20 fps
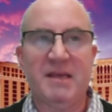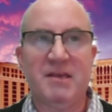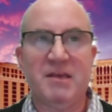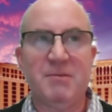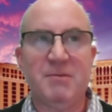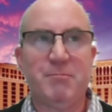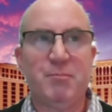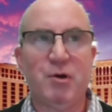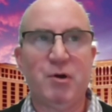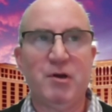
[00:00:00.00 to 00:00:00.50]

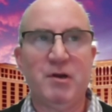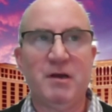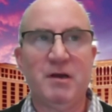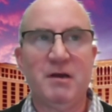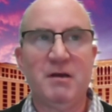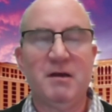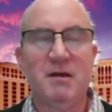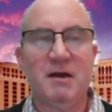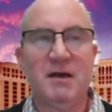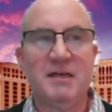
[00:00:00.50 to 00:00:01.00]
You put
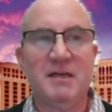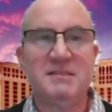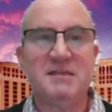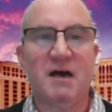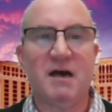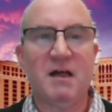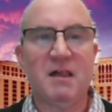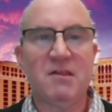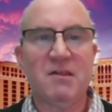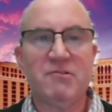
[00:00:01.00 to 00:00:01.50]

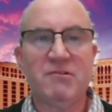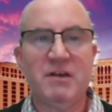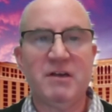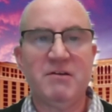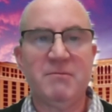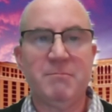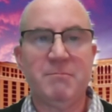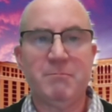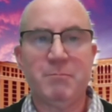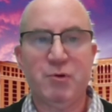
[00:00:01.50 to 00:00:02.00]
$1 in